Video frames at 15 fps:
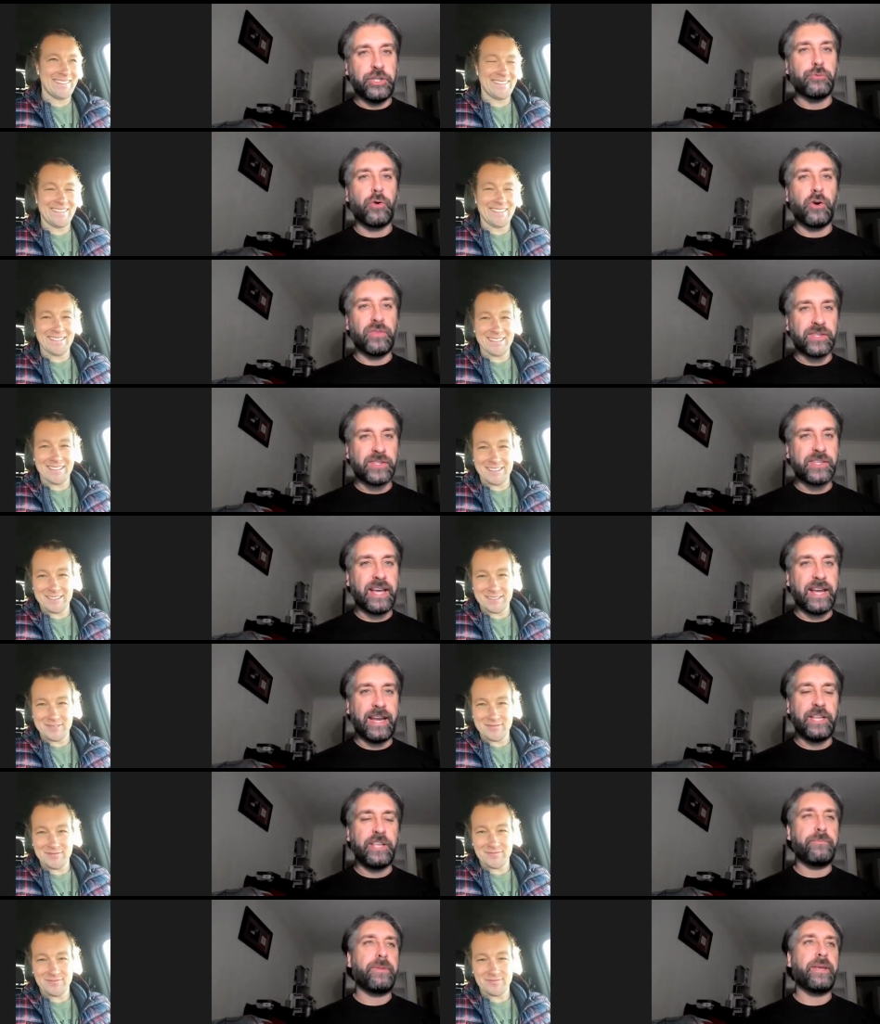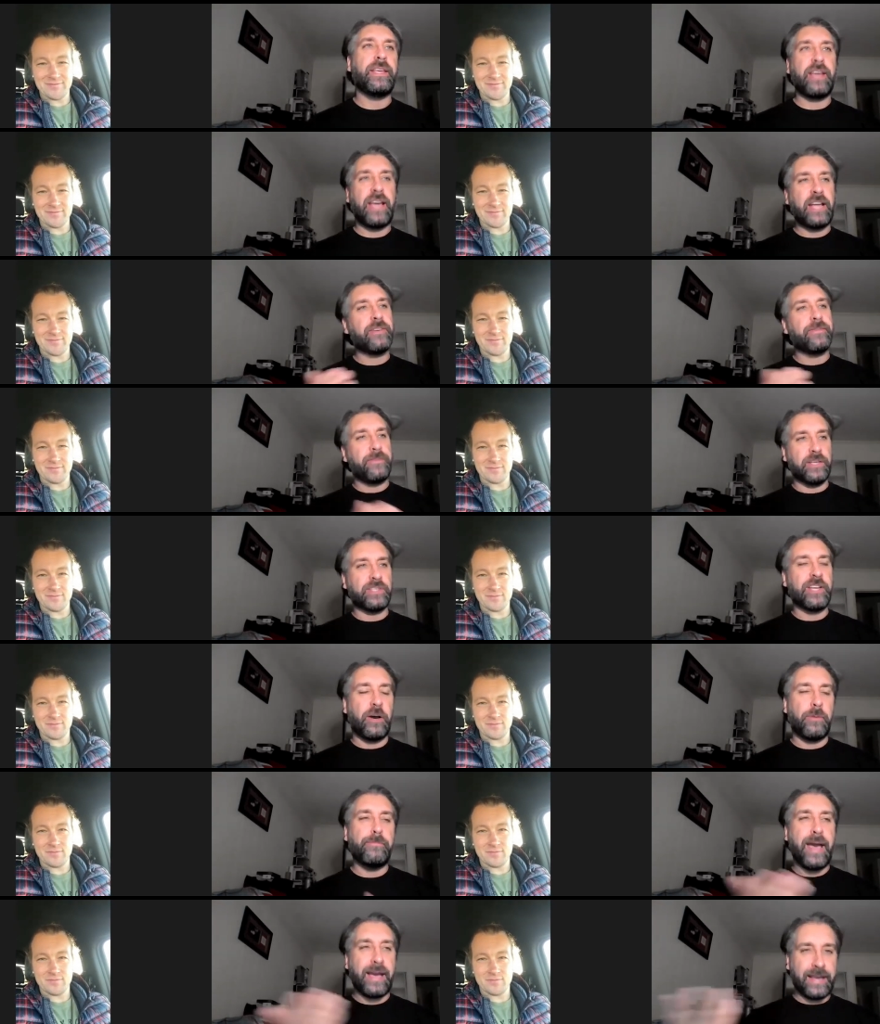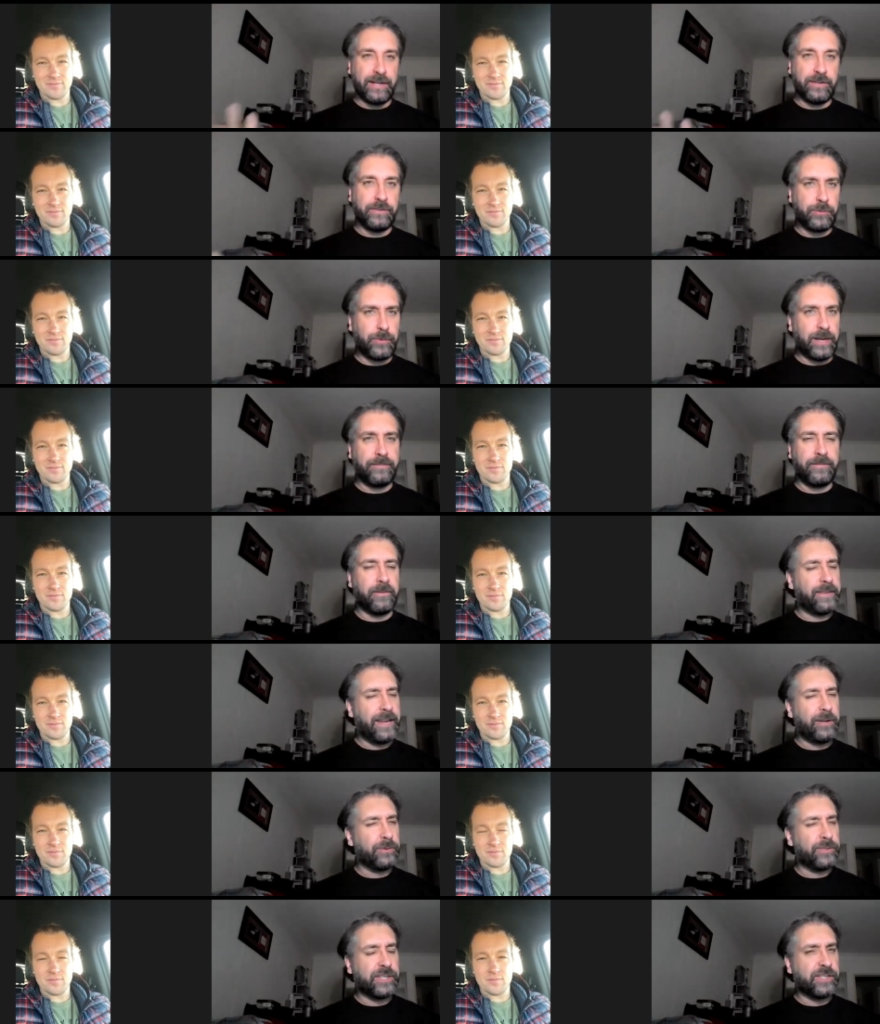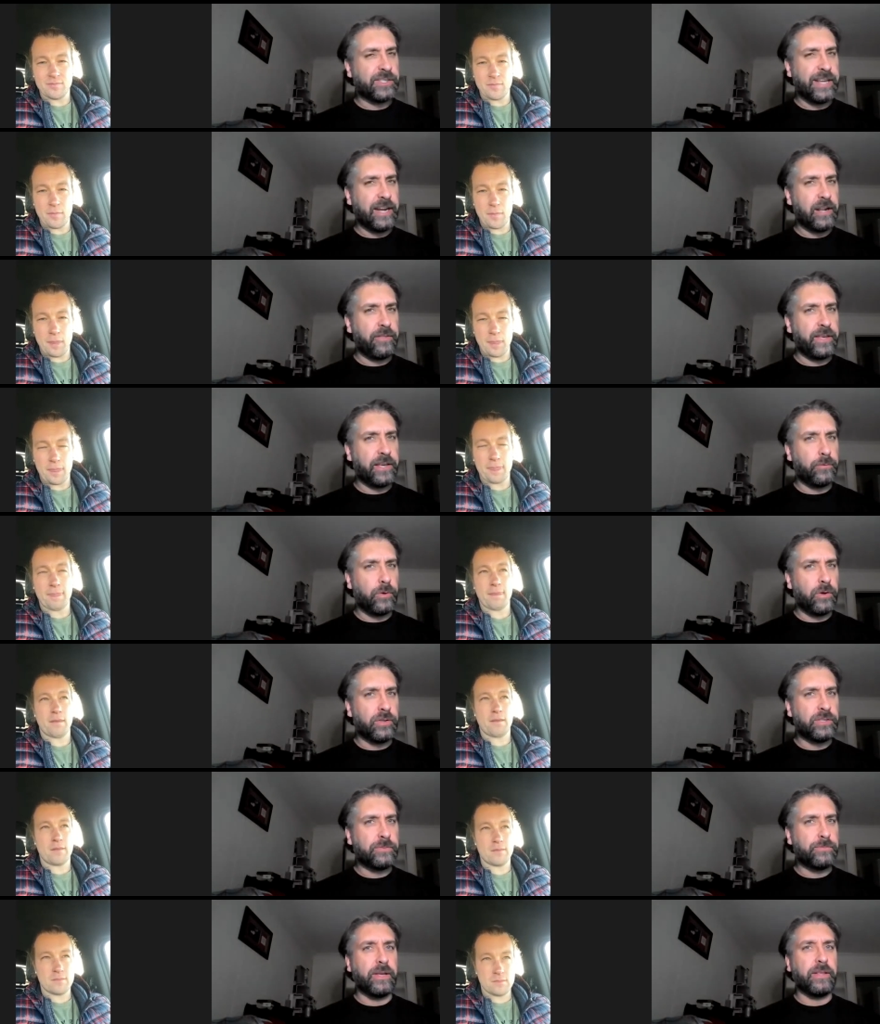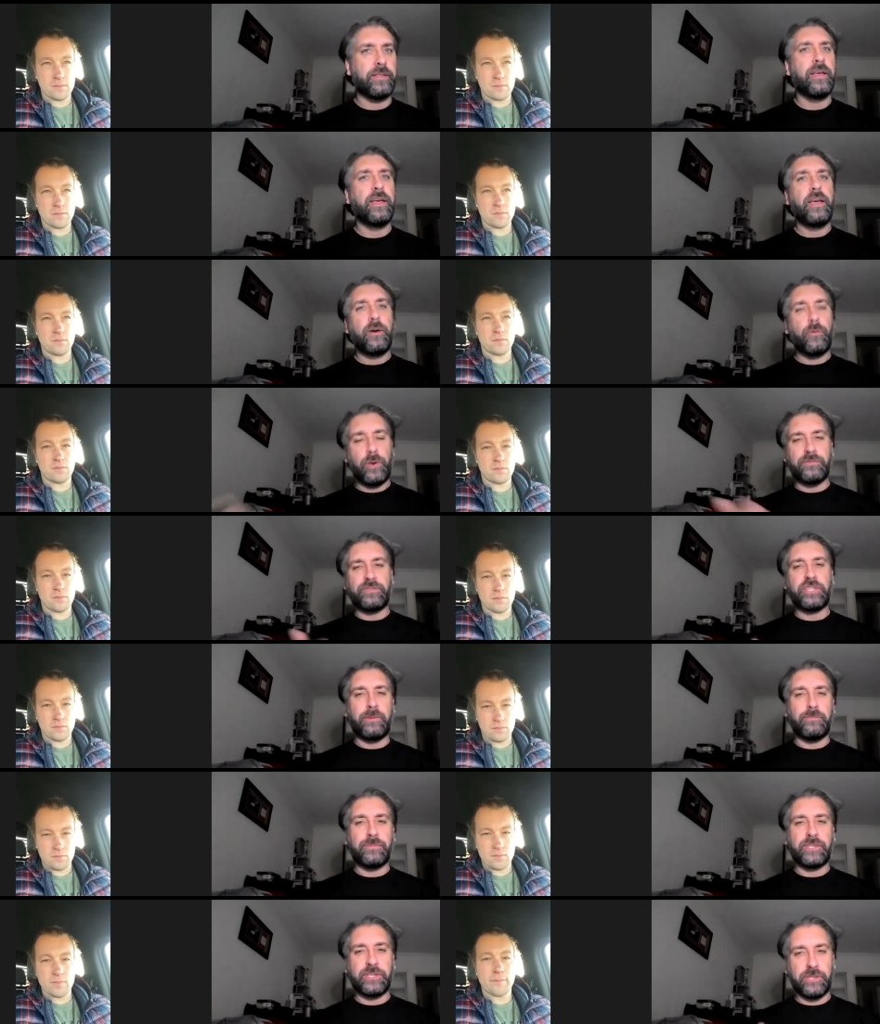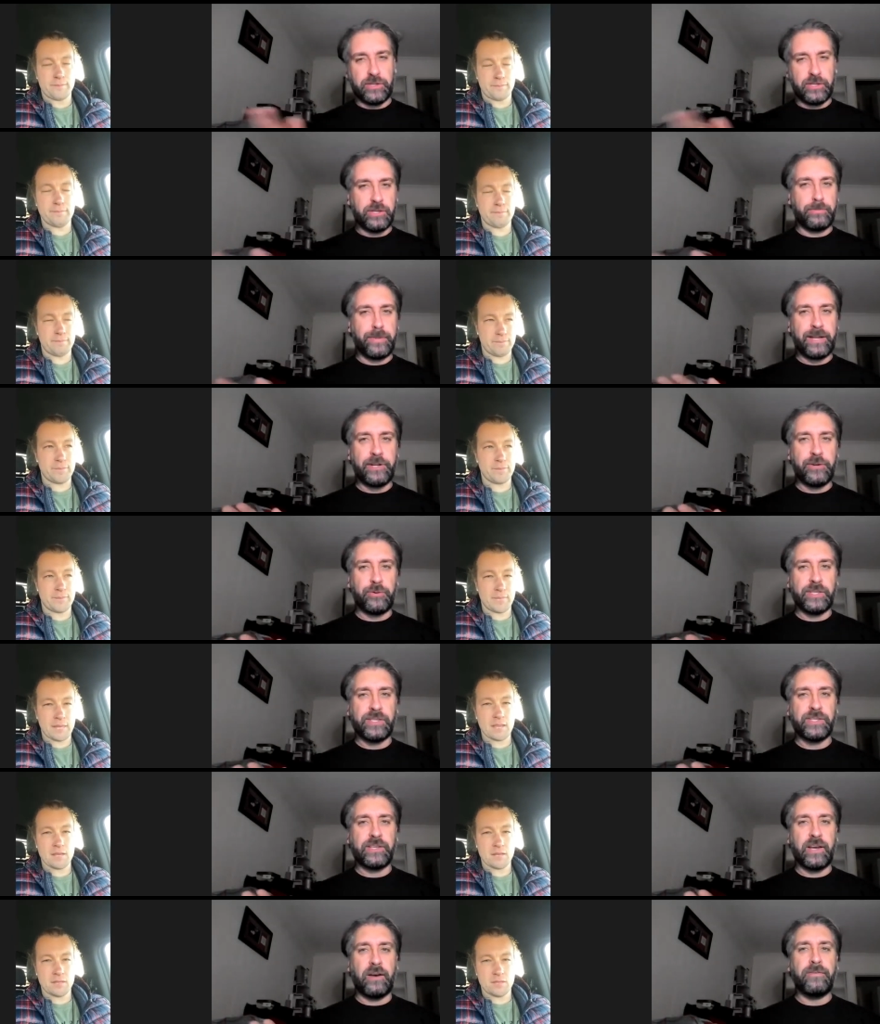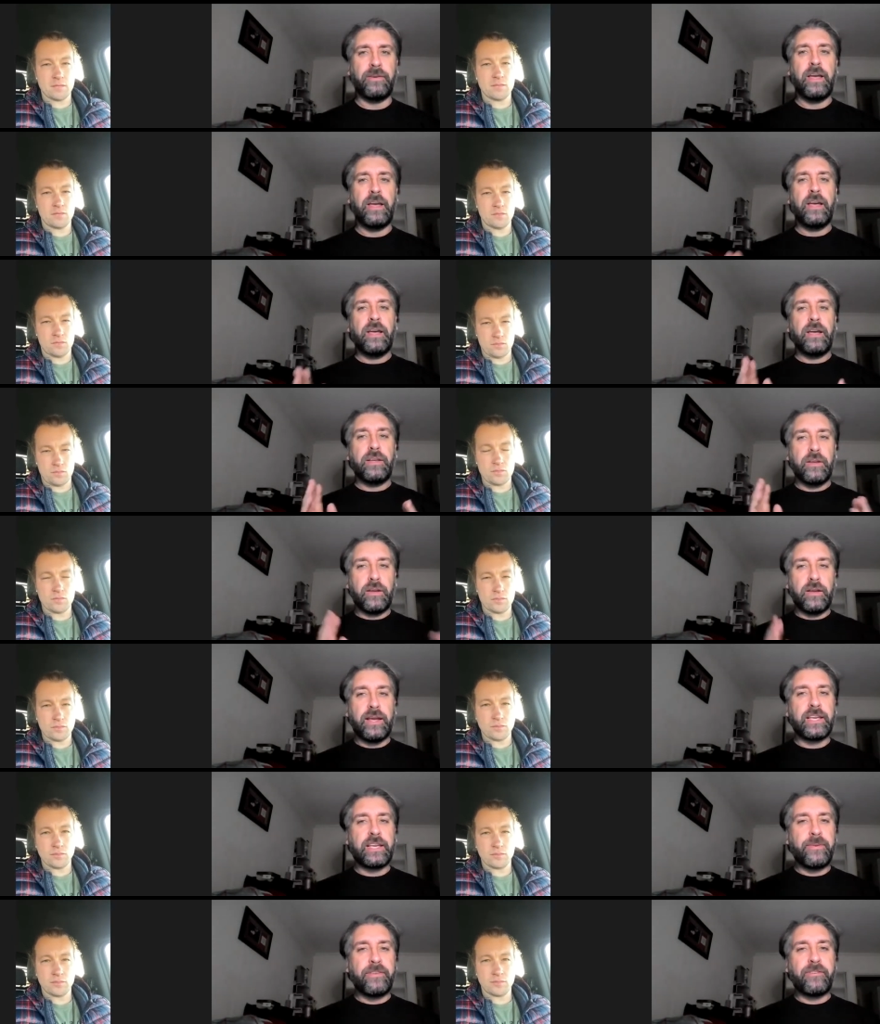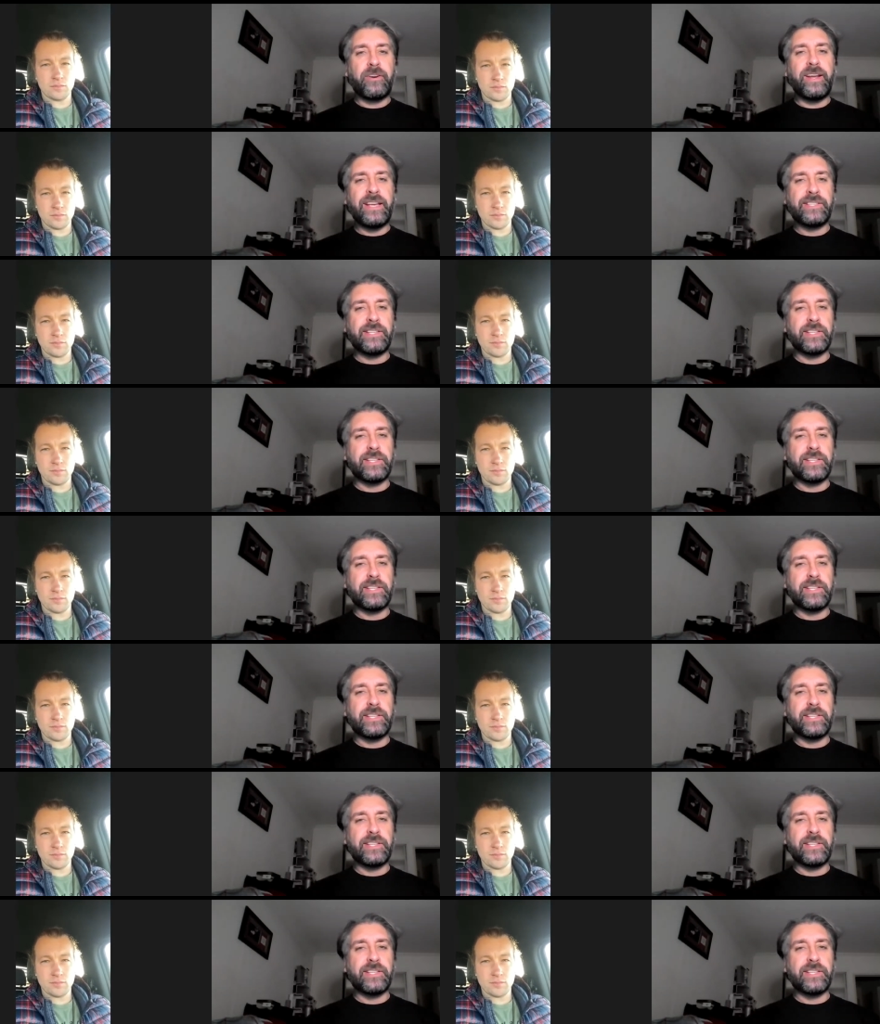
Speaker 1: new on the scene, you you had your first album back in 2015 or 16, I think it was, but we've jumped to mm-hmm. the better noise stuff. It can be very